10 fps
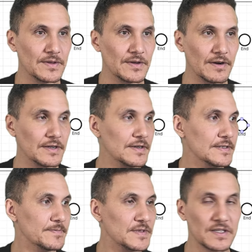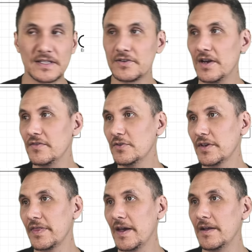All right, guys, so let's go have a look
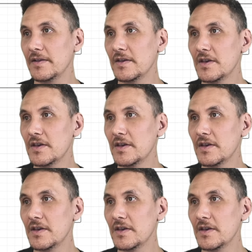at that.